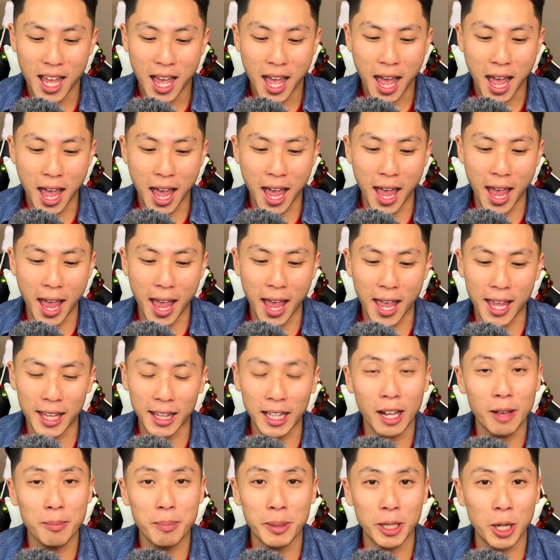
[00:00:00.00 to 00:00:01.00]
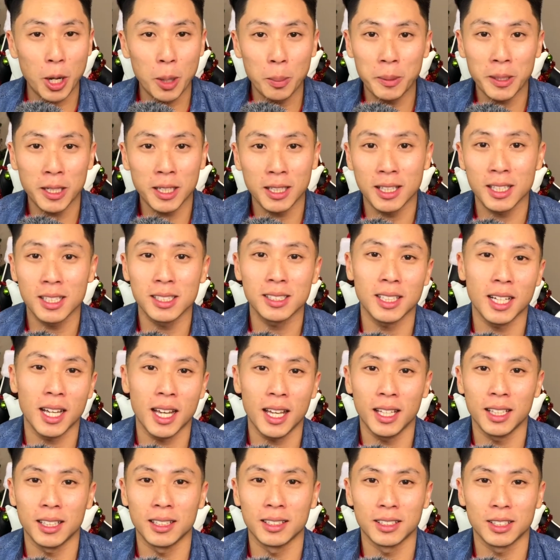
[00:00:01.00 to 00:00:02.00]
and I've been opening this
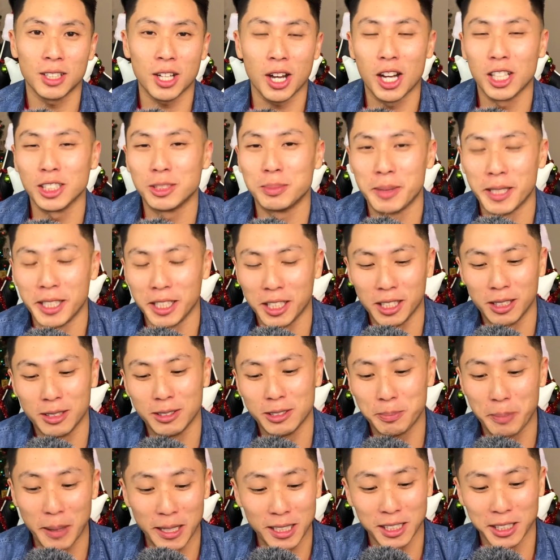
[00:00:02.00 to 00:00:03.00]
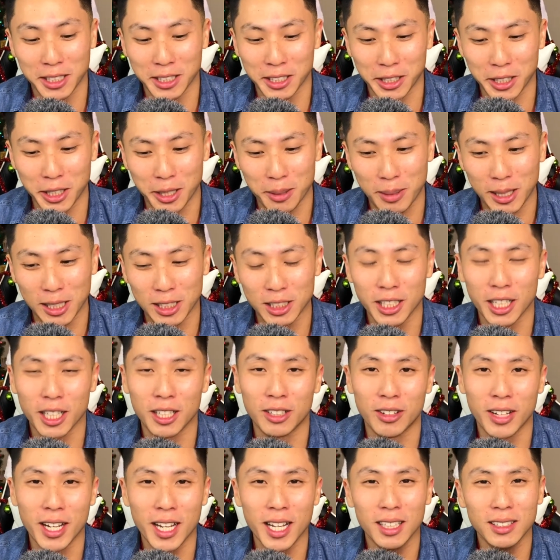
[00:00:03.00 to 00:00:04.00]
and Cosmic Eclipse basically on my
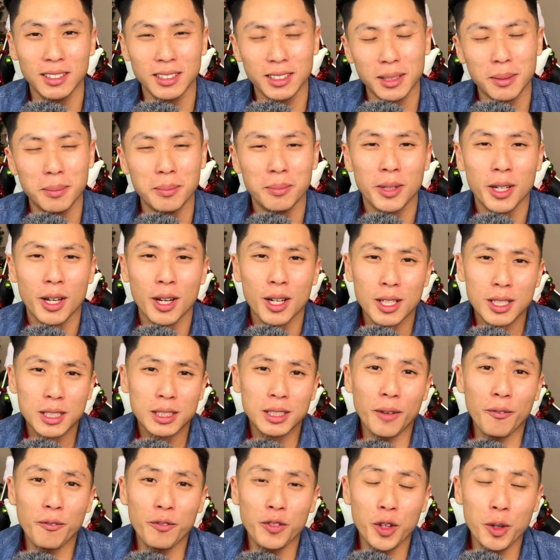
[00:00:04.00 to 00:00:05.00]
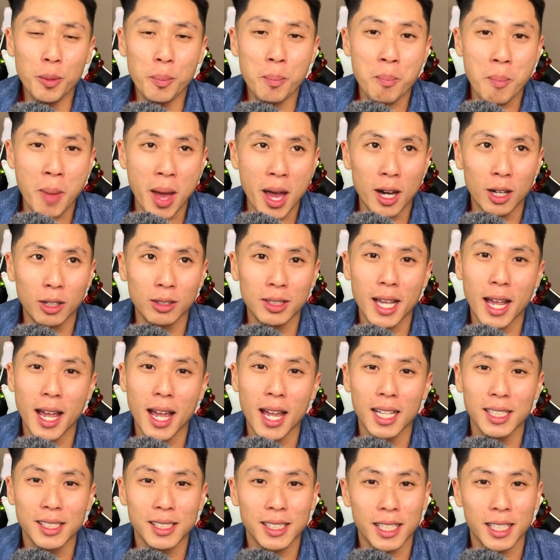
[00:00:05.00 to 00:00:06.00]
channel and some some few mail
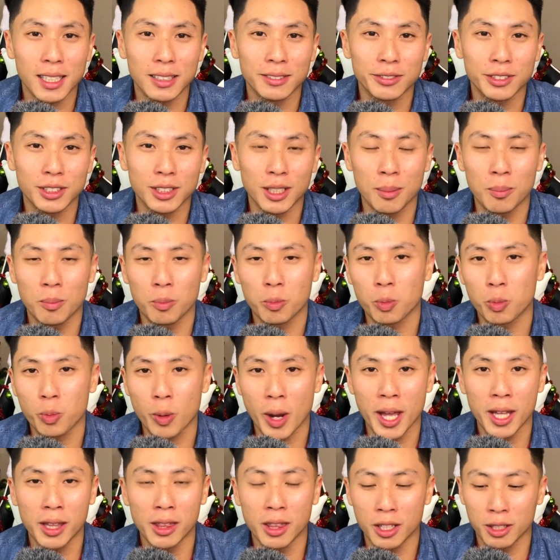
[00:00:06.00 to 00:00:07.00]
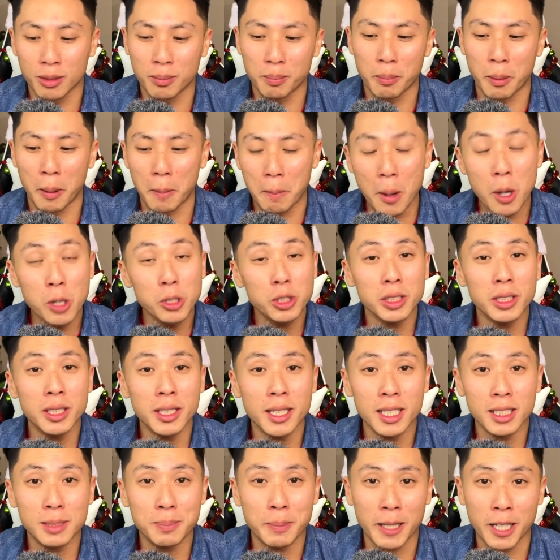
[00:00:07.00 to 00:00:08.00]
days and some random but mostly
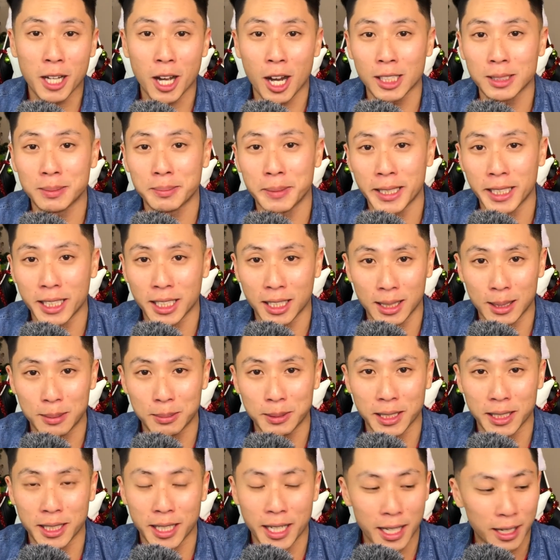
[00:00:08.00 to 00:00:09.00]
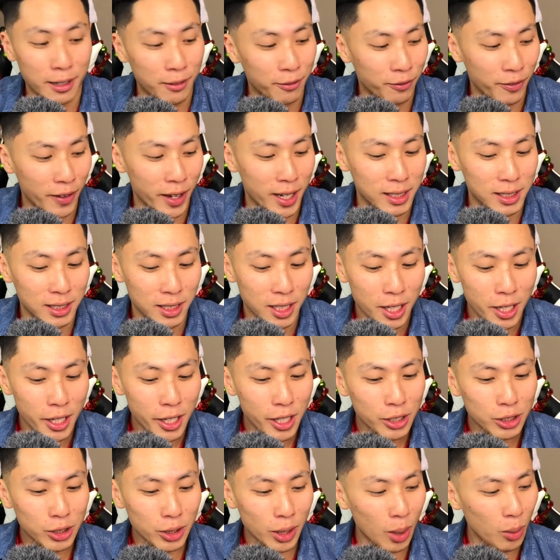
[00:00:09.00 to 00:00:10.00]
it's been Cosmic Eclipse and Hidden Fates
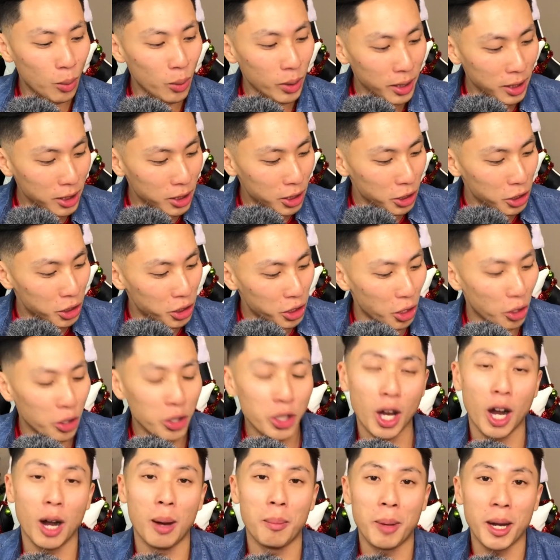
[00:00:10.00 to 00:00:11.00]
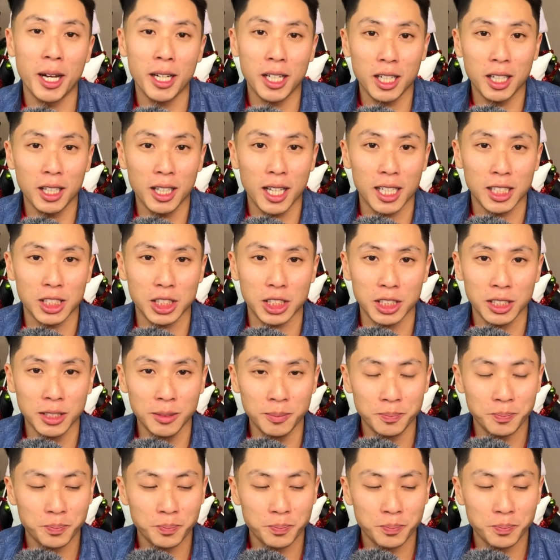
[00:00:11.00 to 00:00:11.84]
so I wanted to show y'all my collection